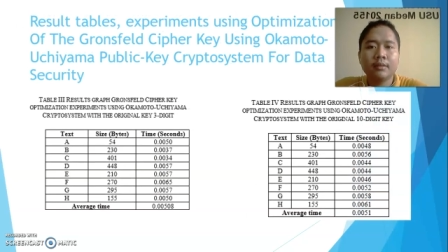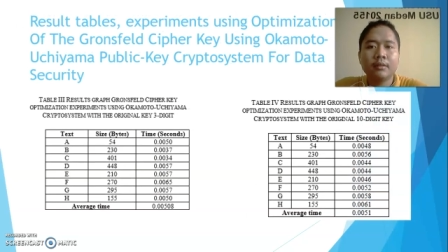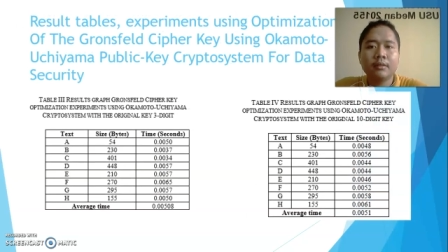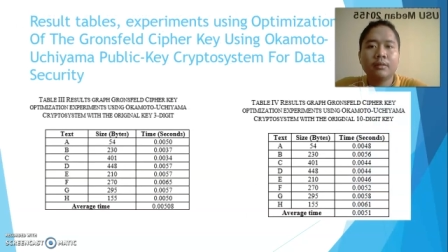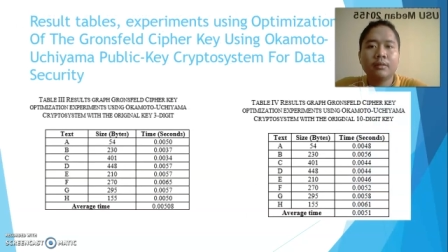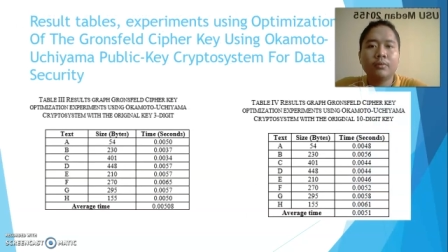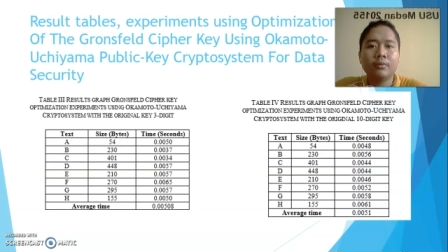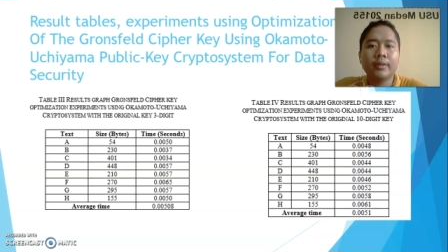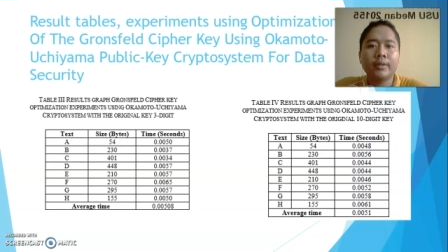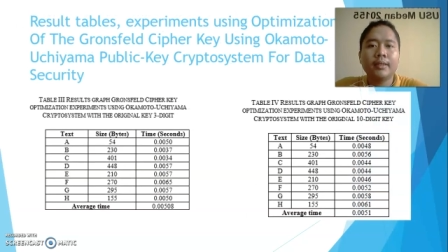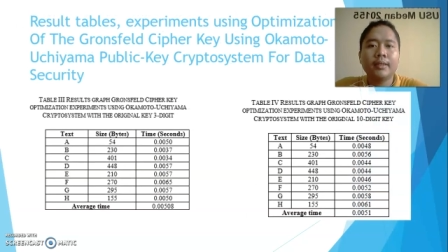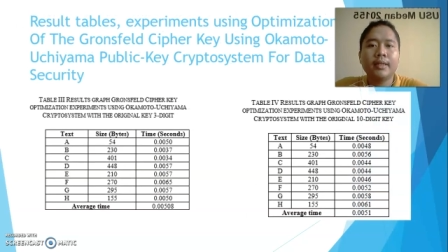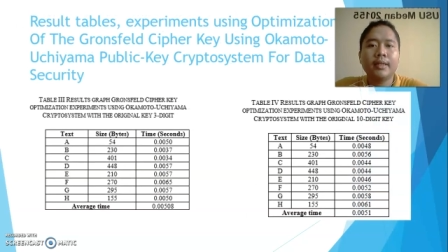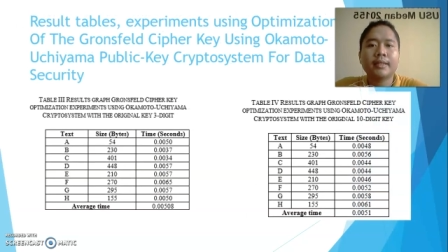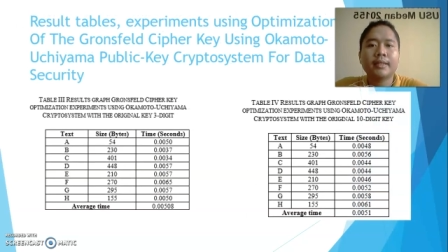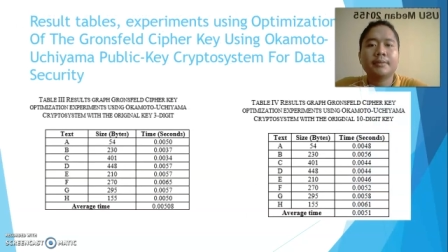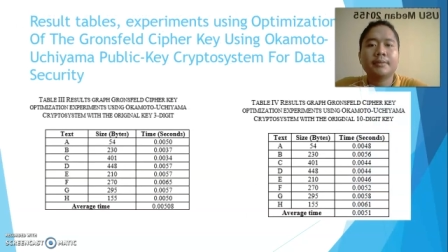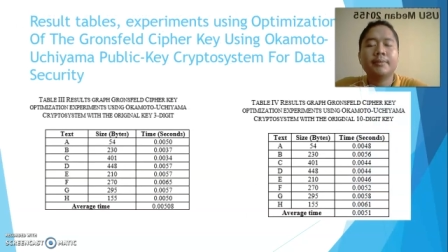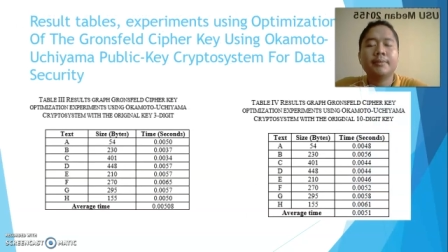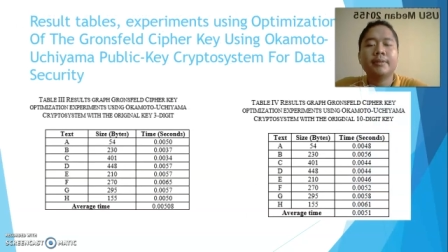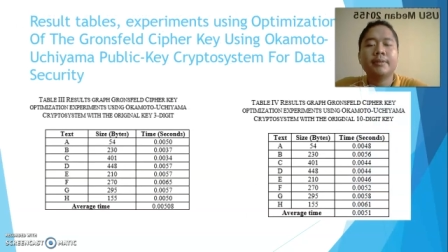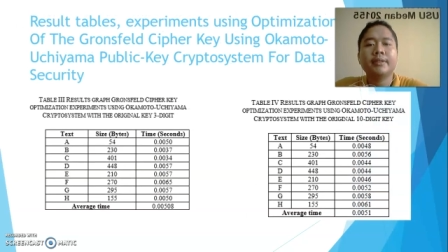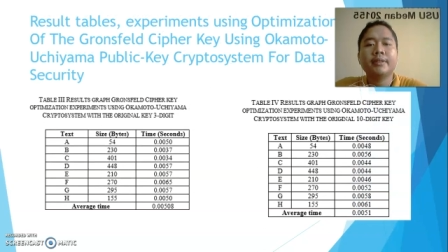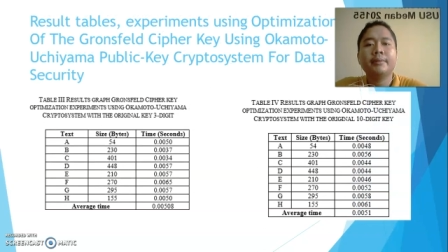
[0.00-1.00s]
with
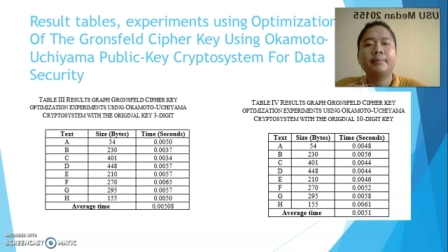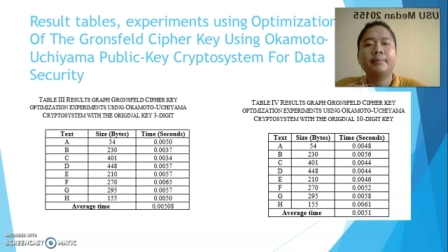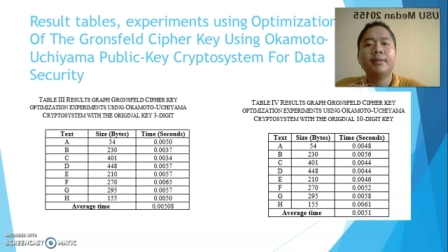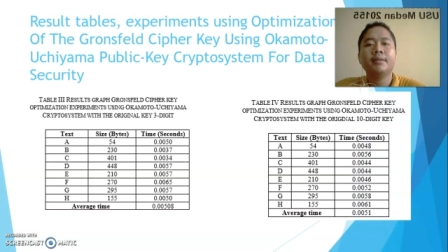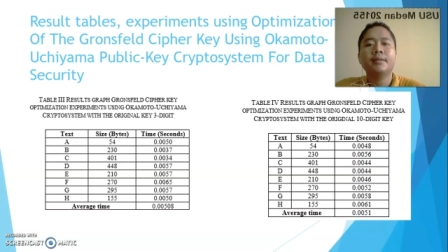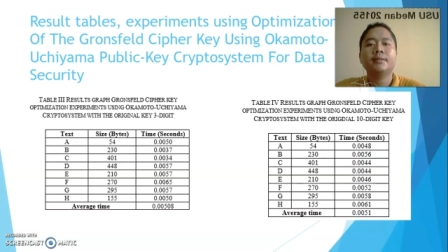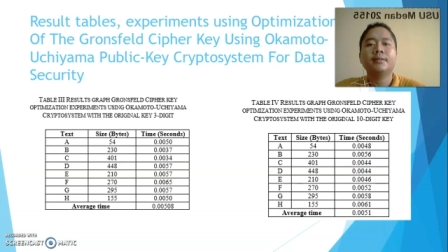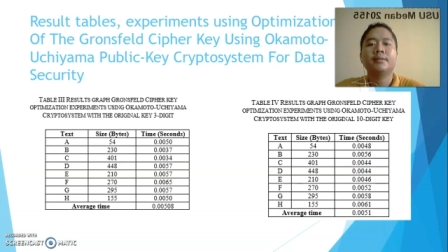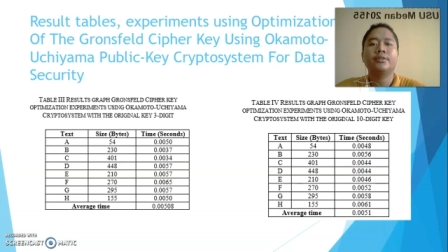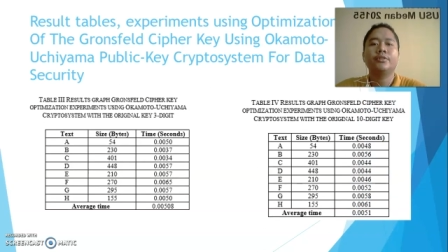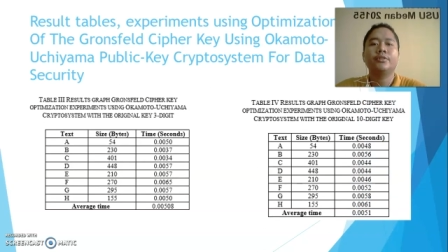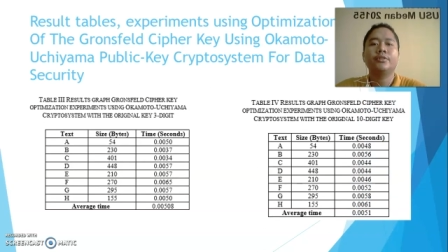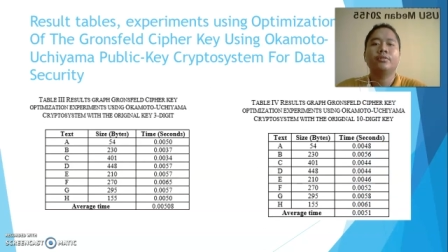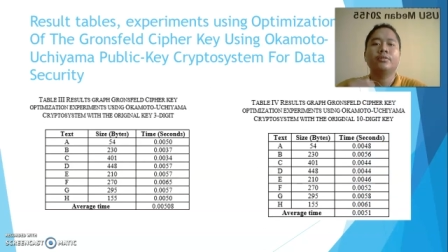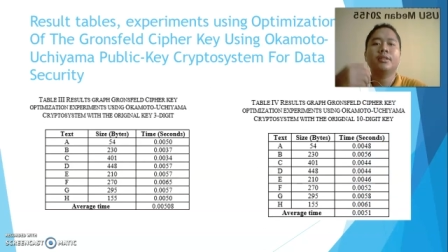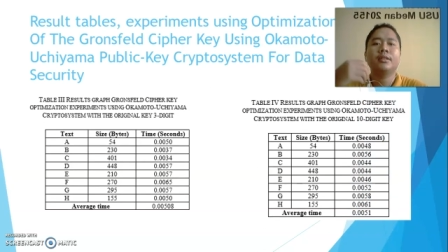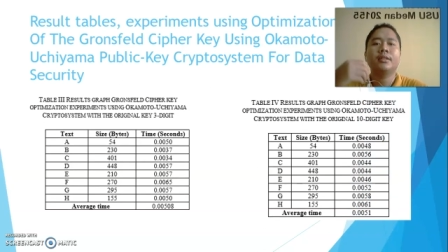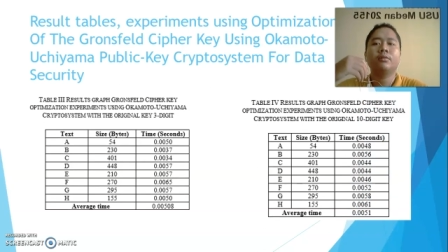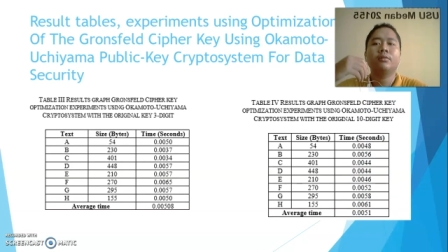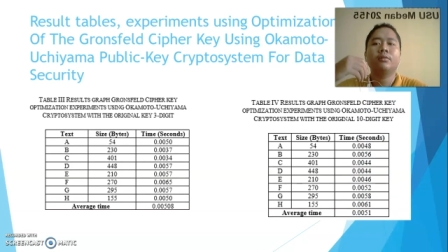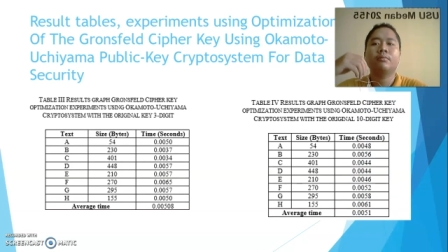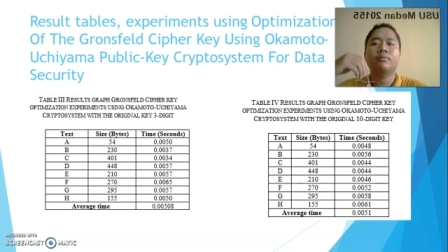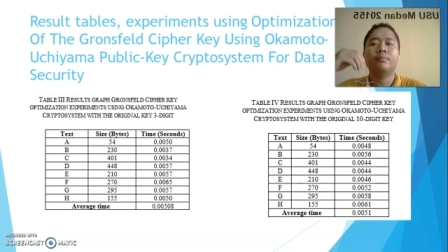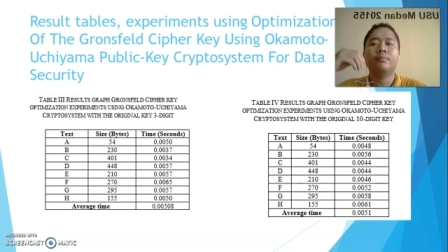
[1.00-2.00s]
experiments using
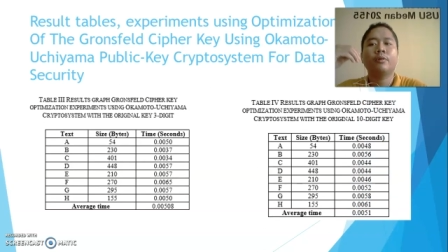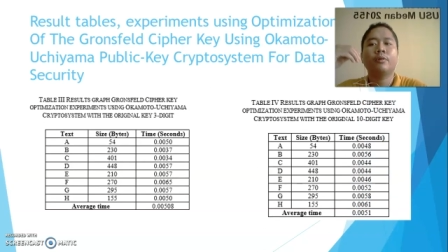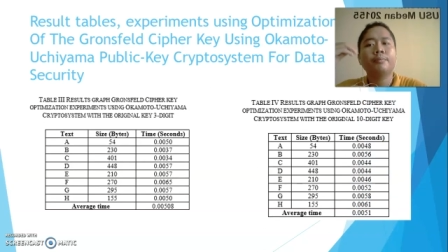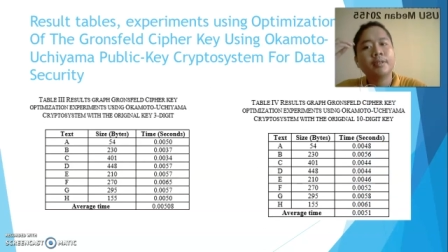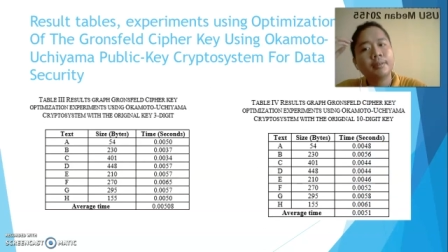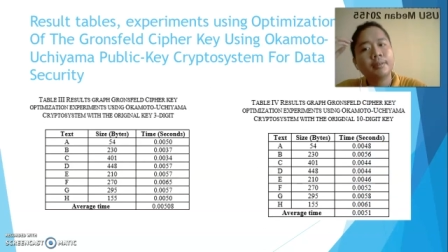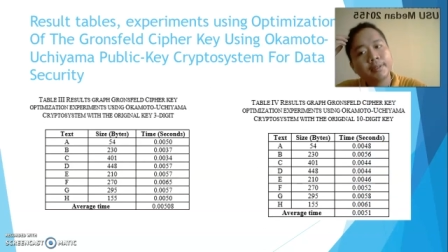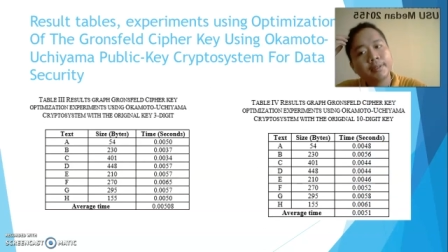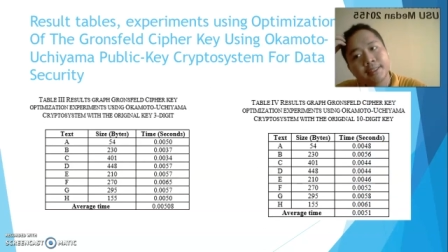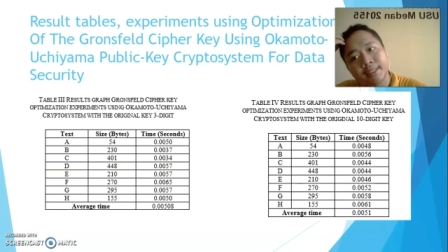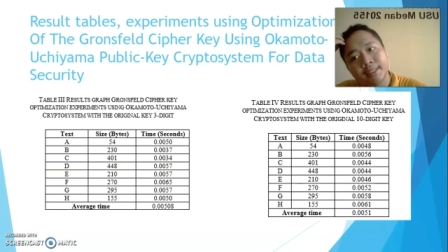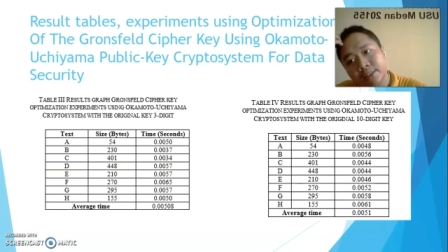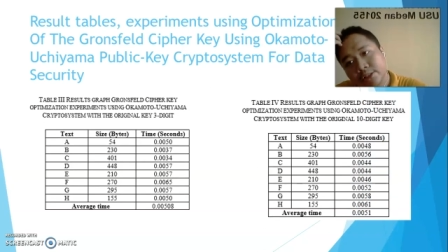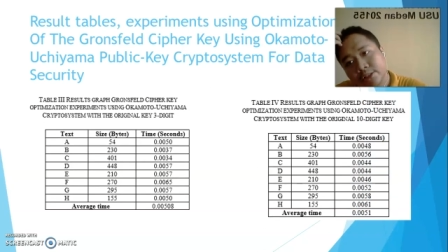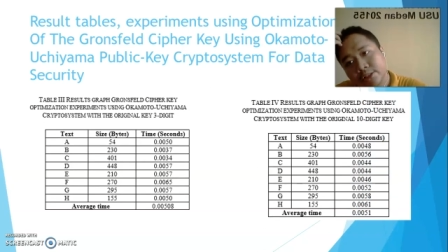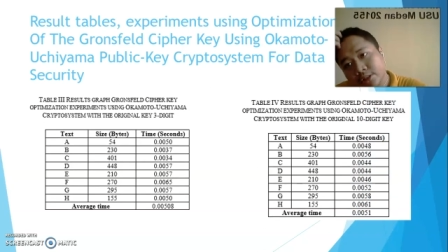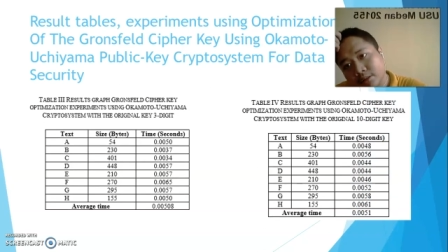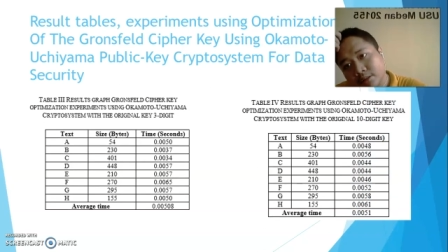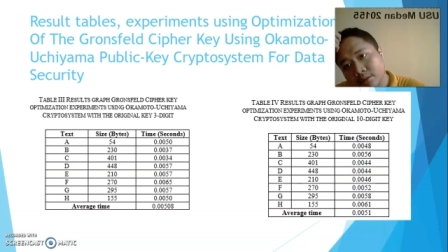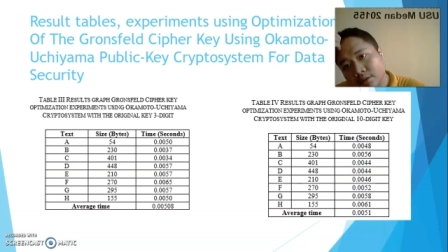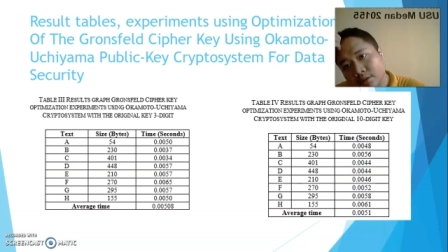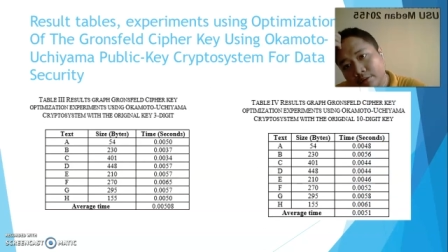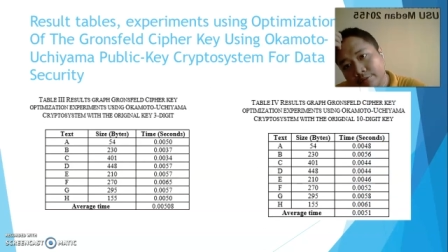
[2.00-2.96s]
optimization of